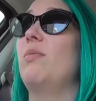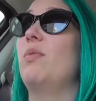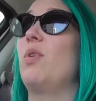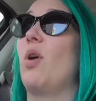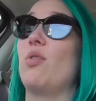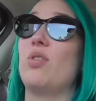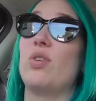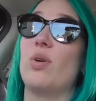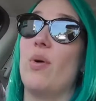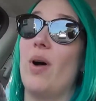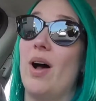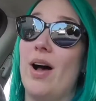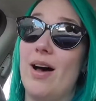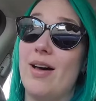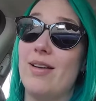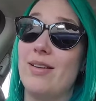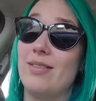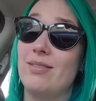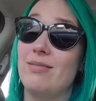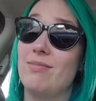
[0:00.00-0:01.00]
go too
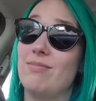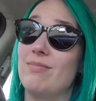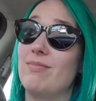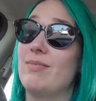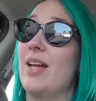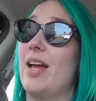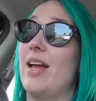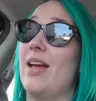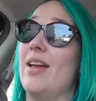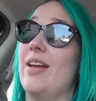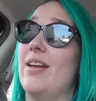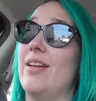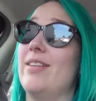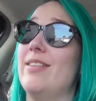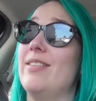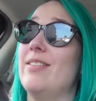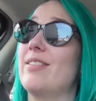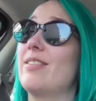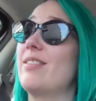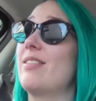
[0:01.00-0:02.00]
hard,
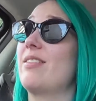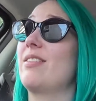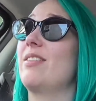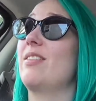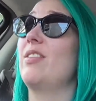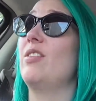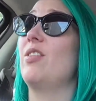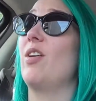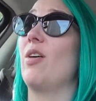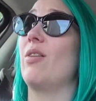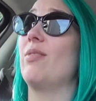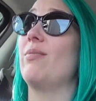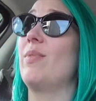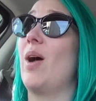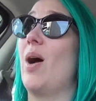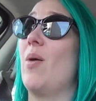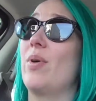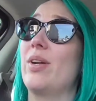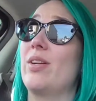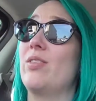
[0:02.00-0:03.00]
and you know,
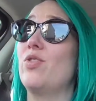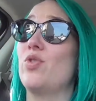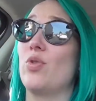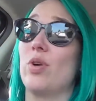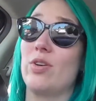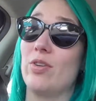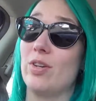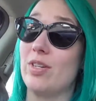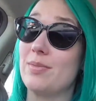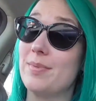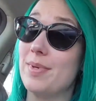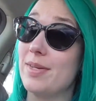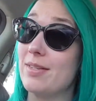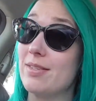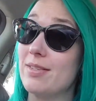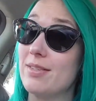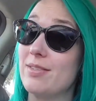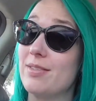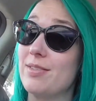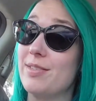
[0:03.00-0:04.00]
I want to enjoy
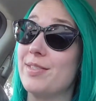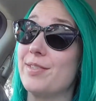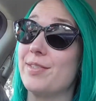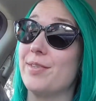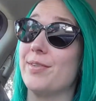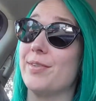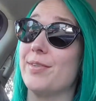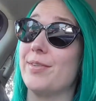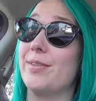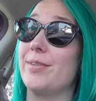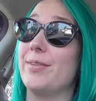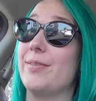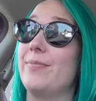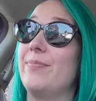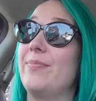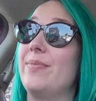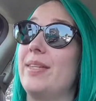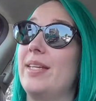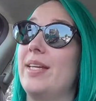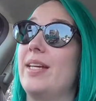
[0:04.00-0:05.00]
Christmas, so
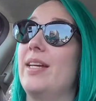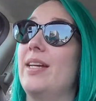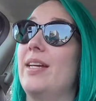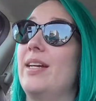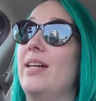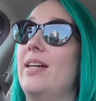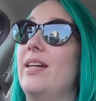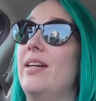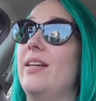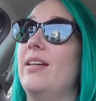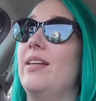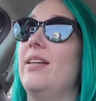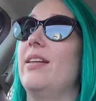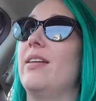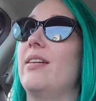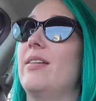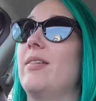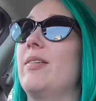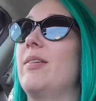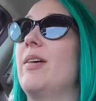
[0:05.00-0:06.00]

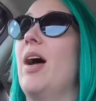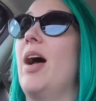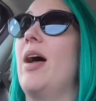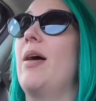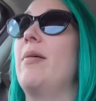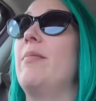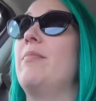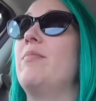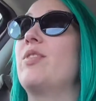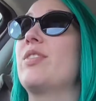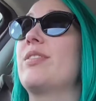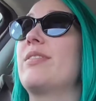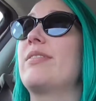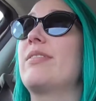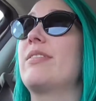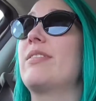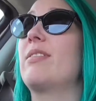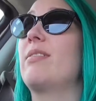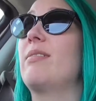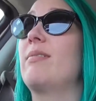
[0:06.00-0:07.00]
yeah, I'm
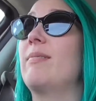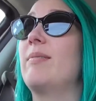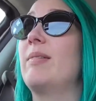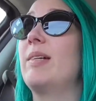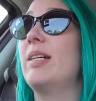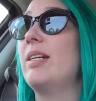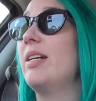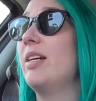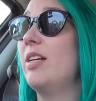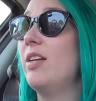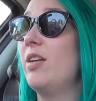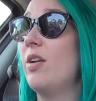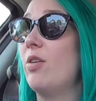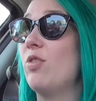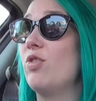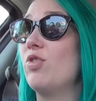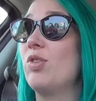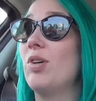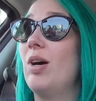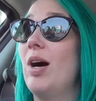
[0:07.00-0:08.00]
just, you
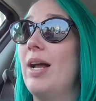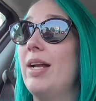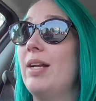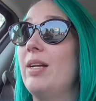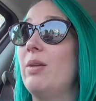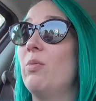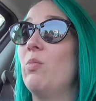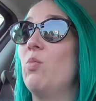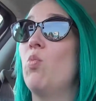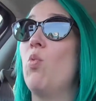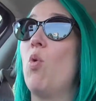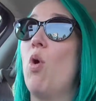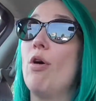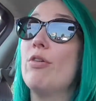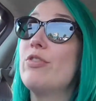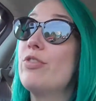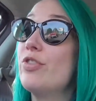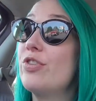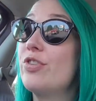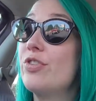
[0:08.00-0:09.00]
know, trying to
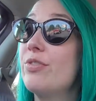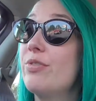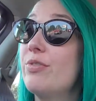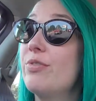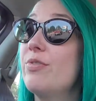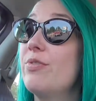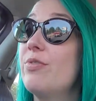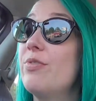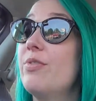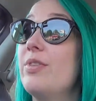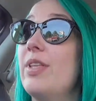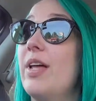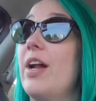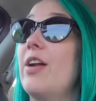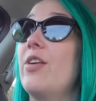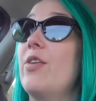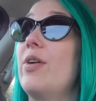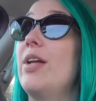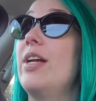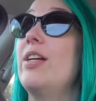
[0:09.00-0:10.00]
watch that
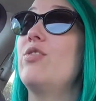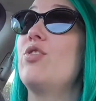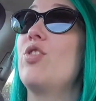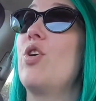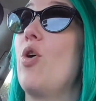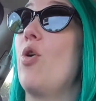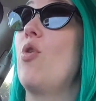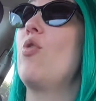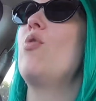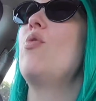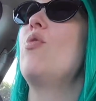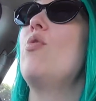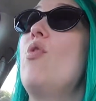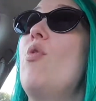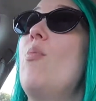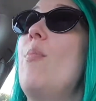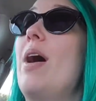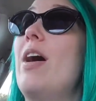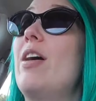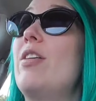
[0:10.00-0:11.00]
I don't eat
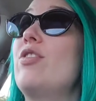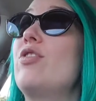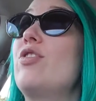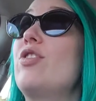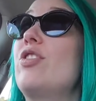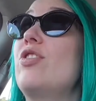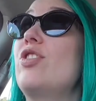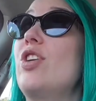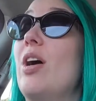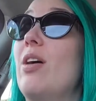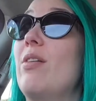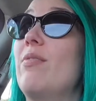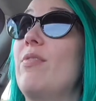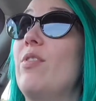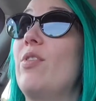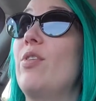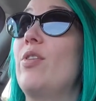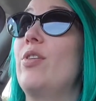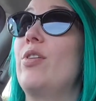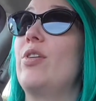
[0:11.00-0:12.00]
too much junk
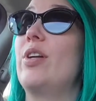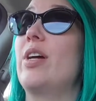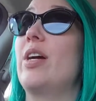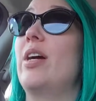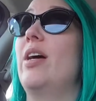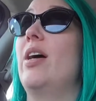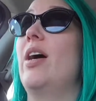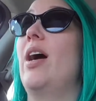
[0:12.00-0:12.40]
food.